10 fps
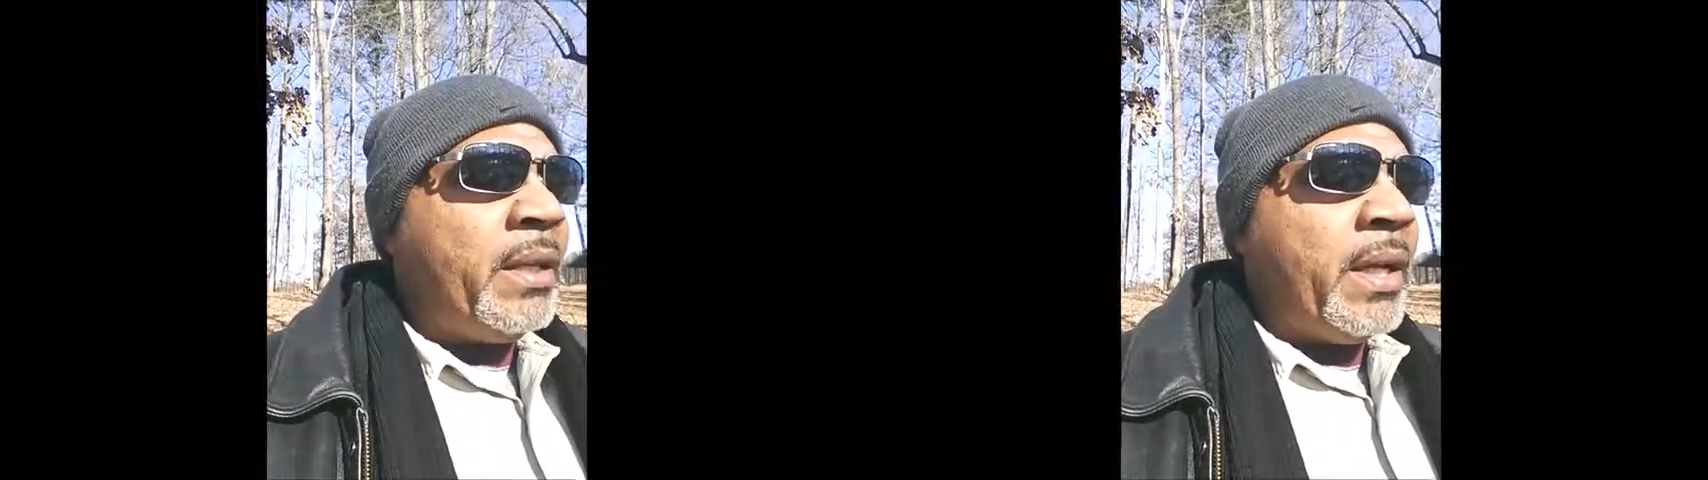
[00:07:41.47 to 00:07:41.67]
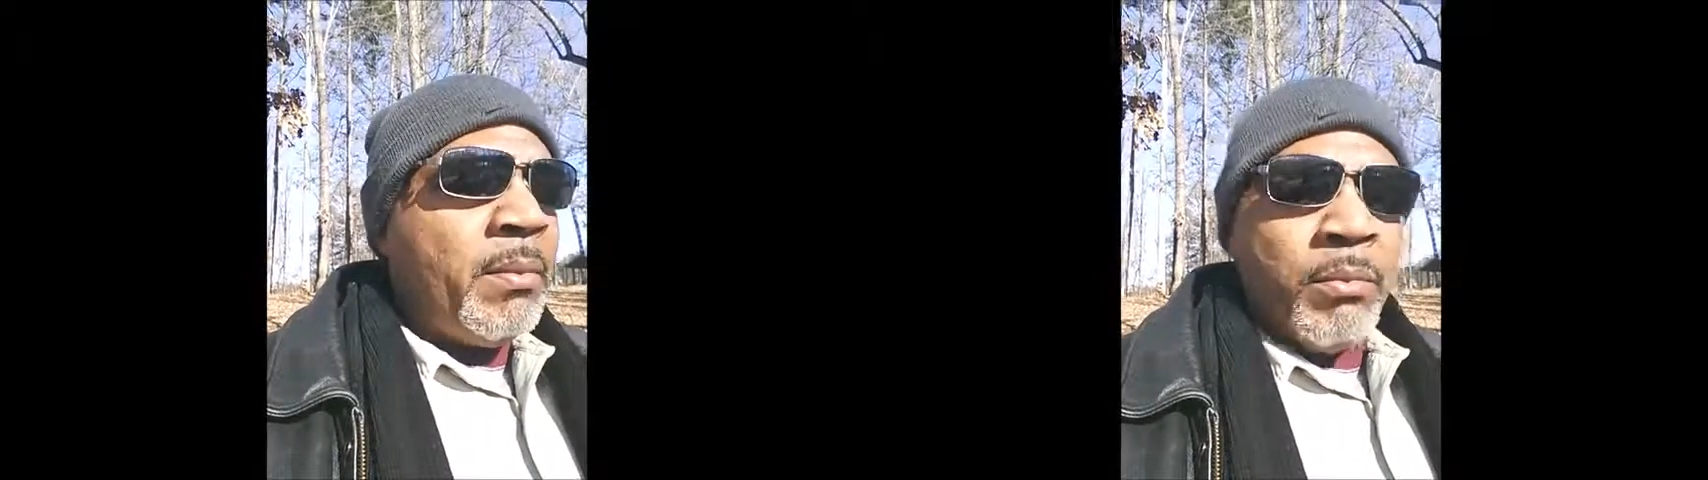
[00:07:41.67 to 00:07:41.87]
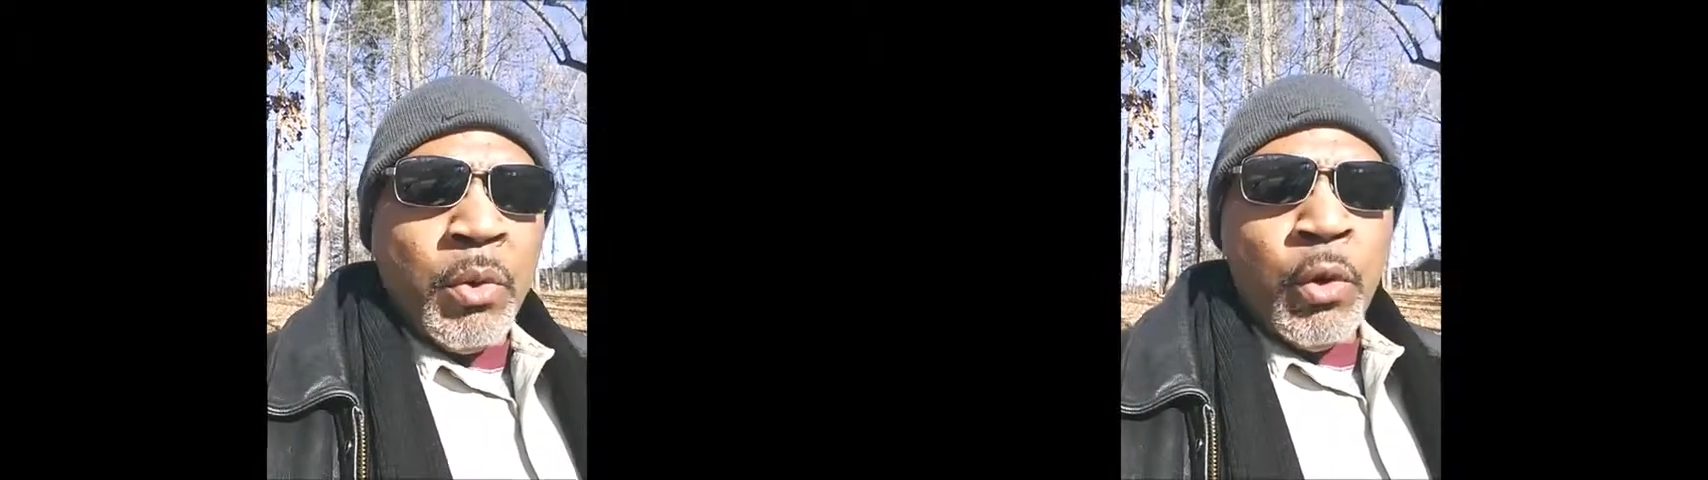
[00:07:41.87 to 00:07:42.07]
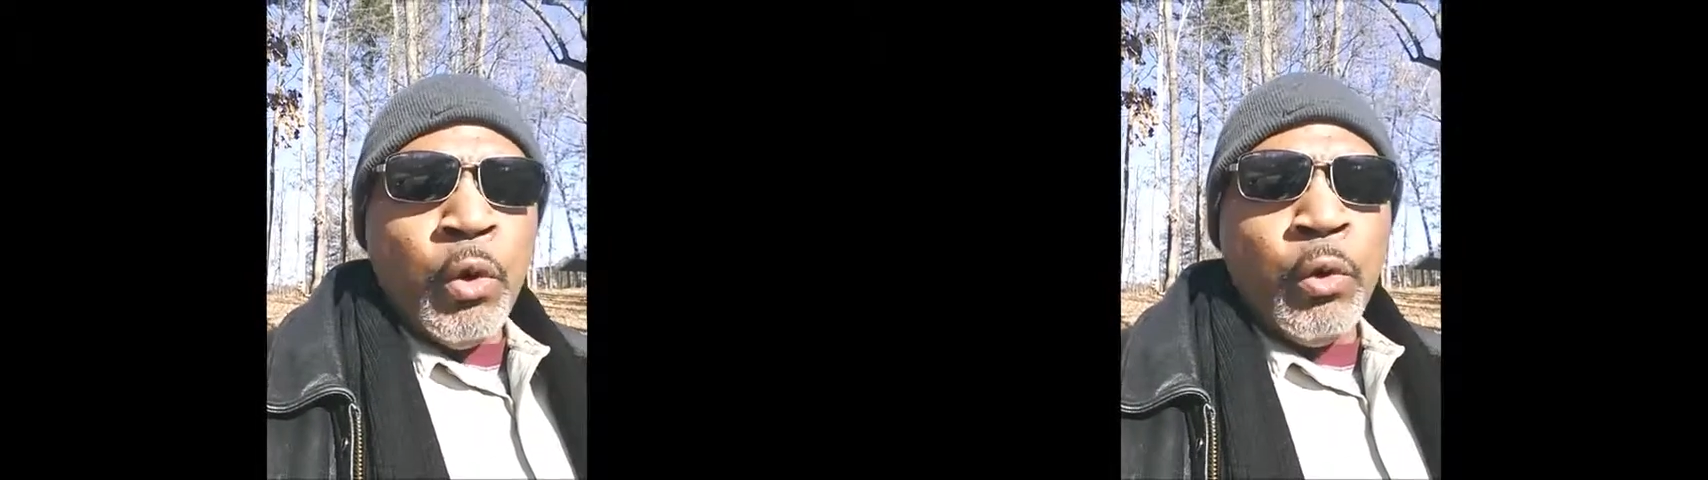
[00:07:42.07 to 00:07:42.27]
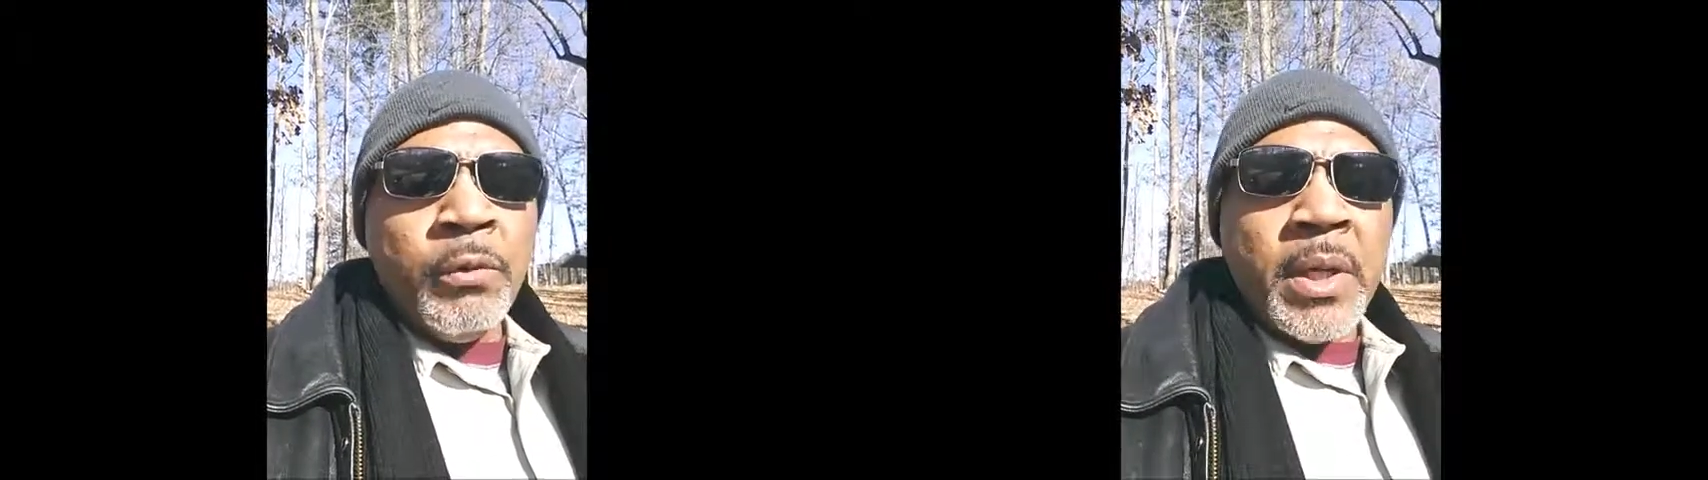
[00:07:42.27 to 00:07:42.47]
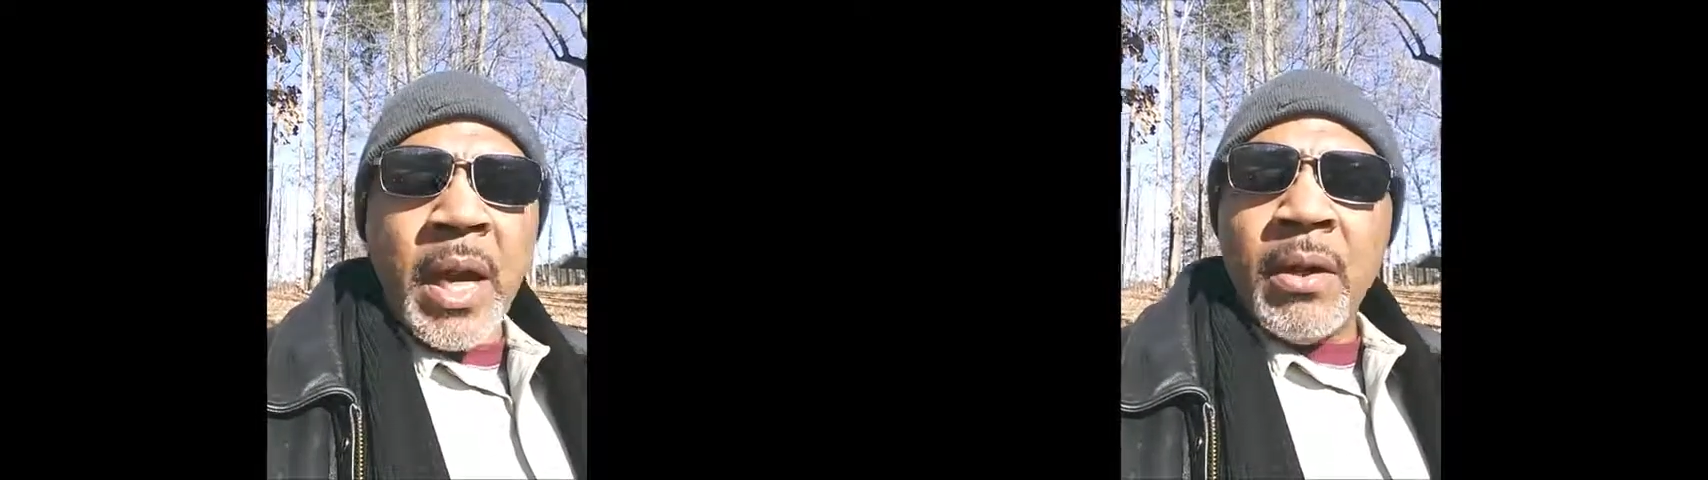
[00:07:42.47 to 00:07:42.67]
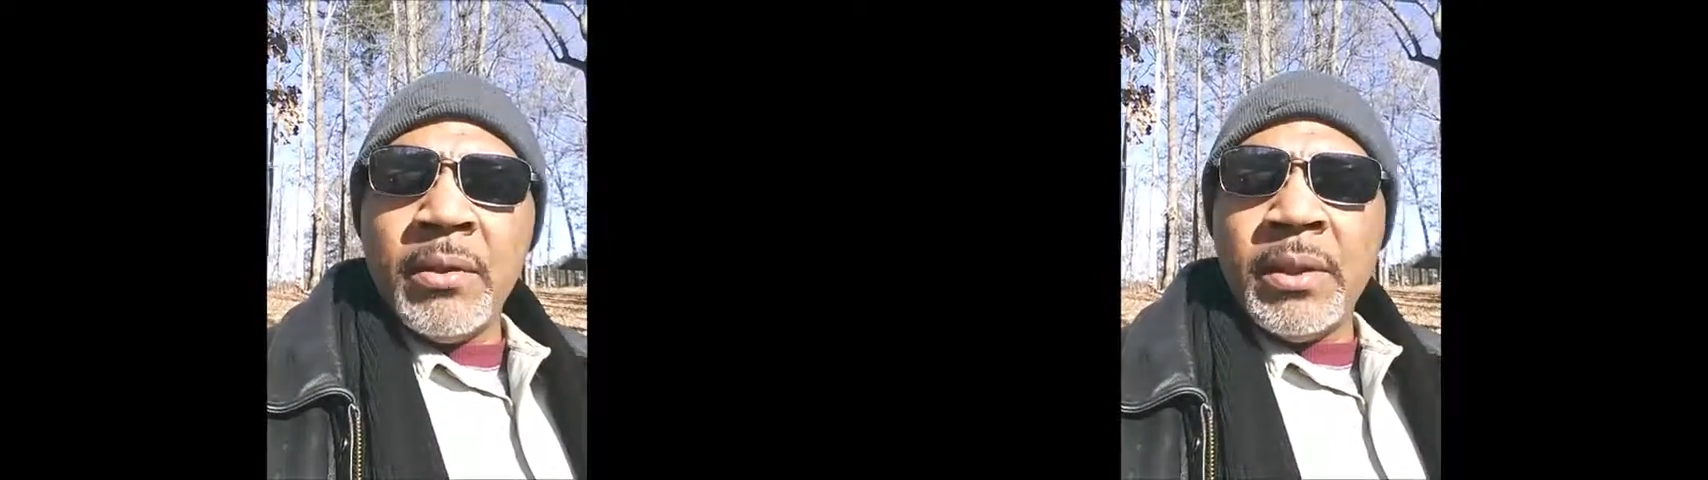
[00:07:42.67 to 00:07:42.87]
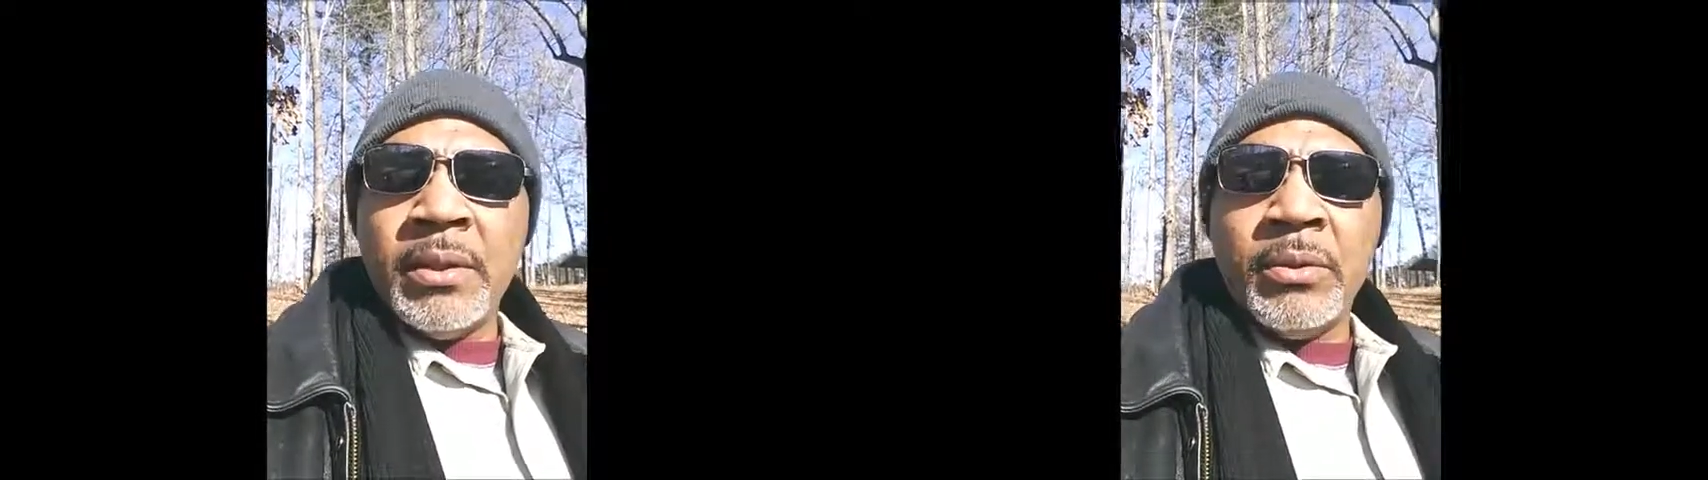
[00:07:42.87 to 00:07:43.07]
and they moved
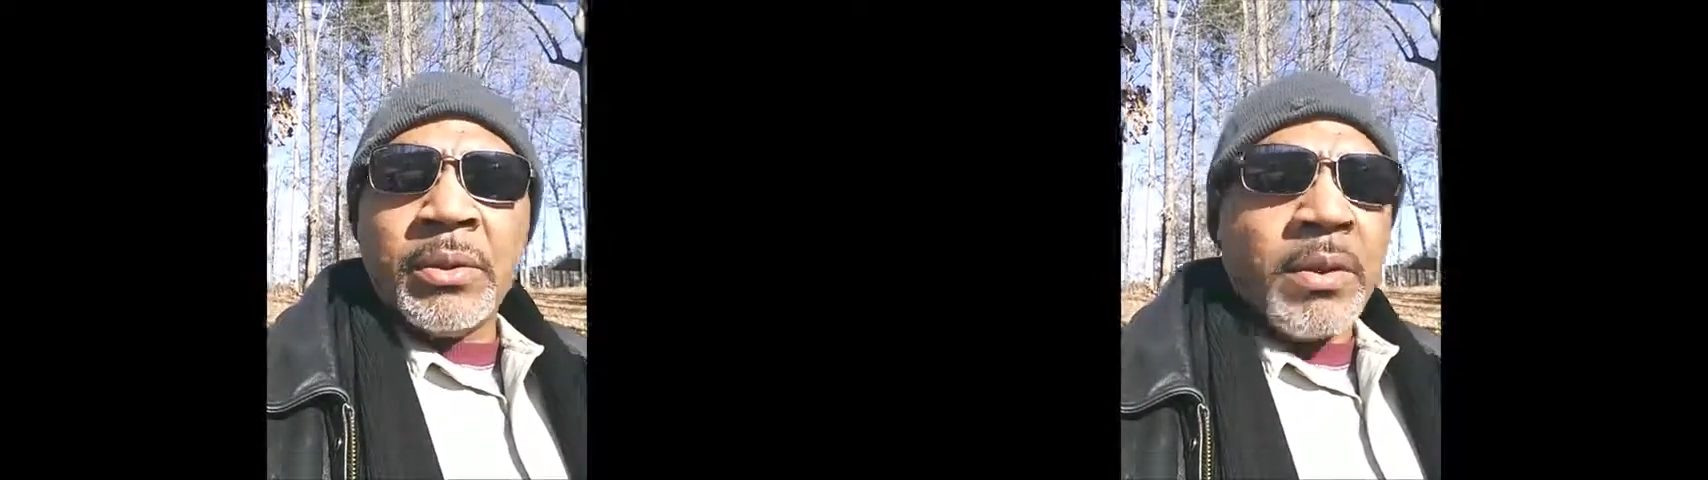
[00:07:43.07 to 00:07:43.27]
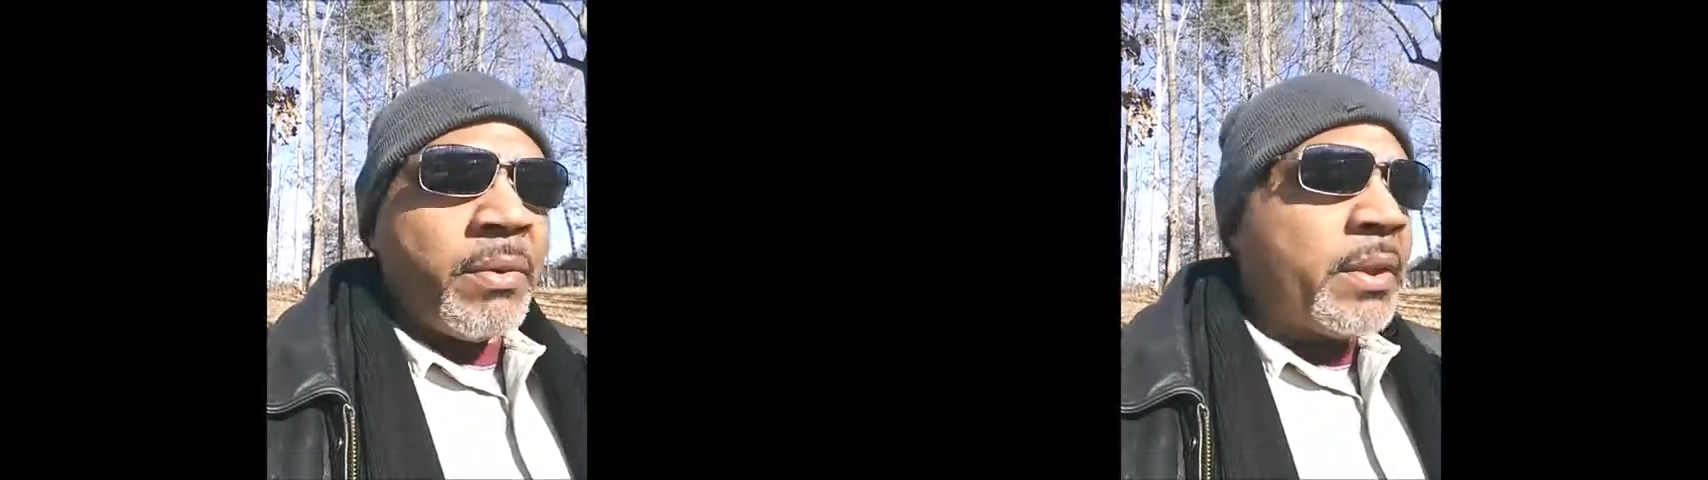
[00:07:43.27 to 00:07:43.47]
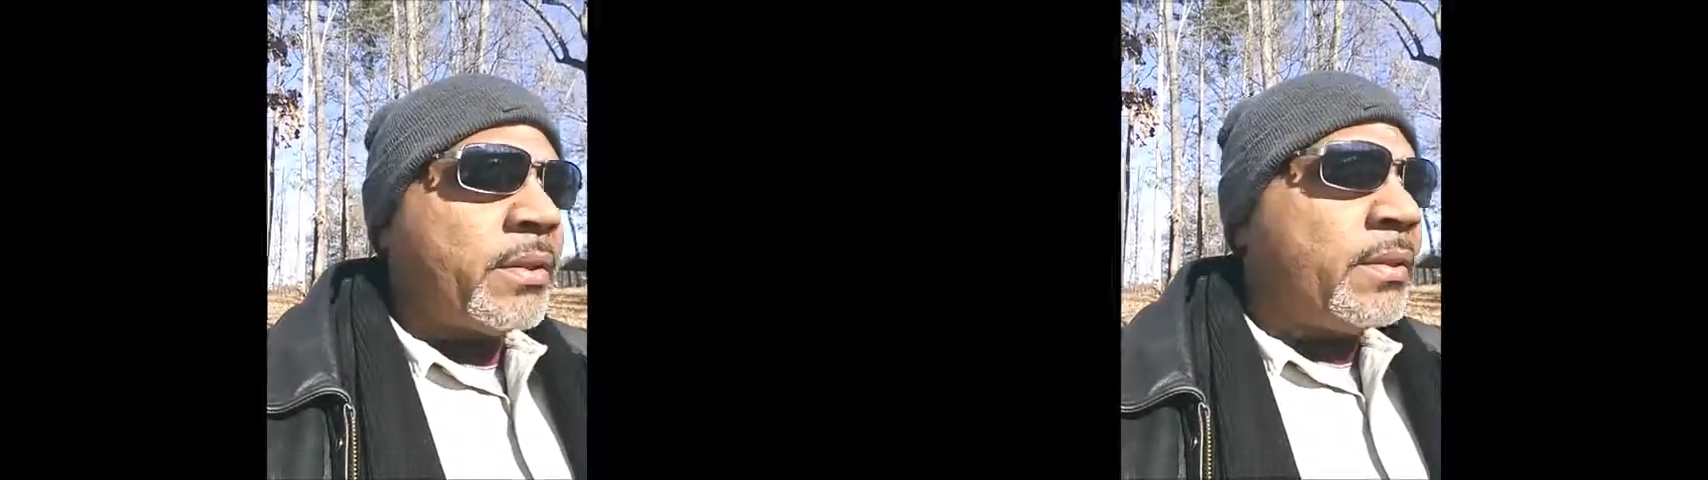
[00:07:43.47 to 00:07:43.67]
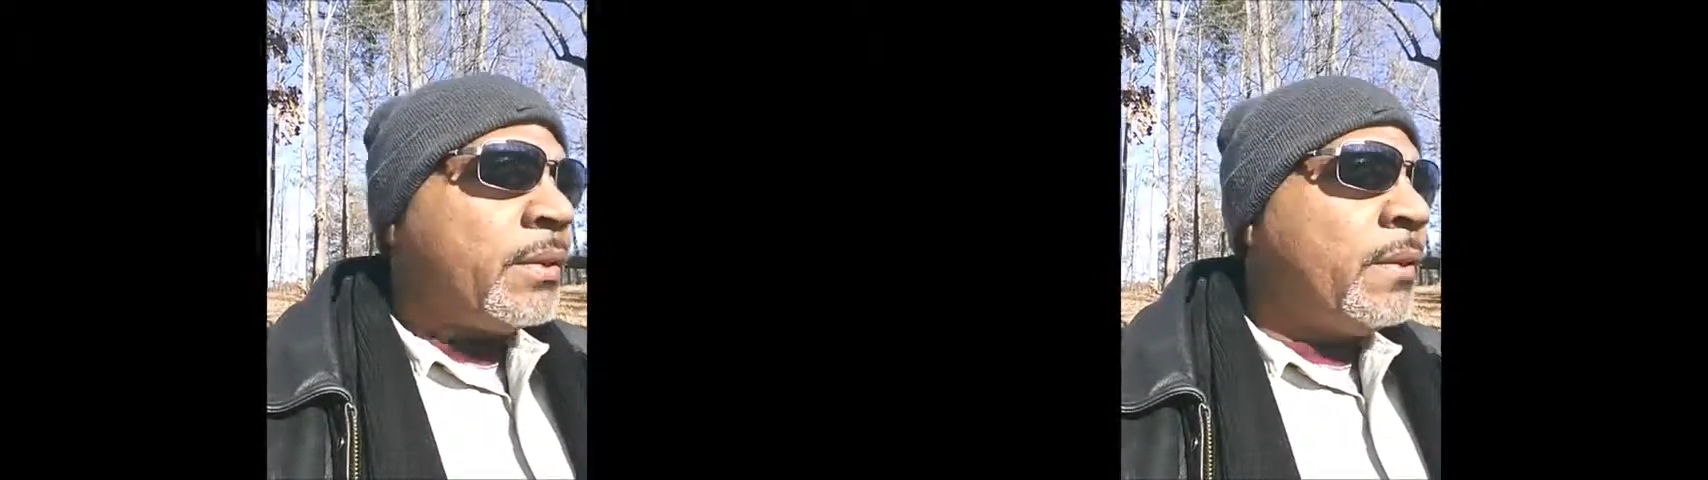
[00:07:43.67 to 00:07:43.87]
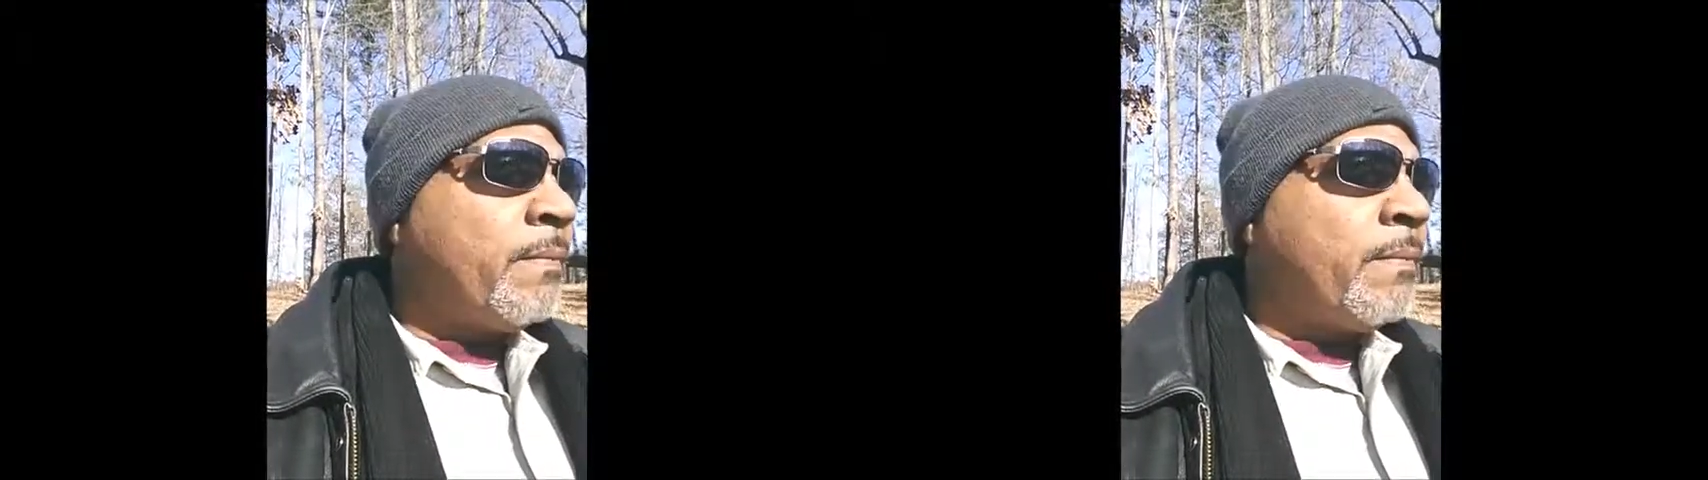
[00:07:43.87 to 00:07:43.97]
out in those directions.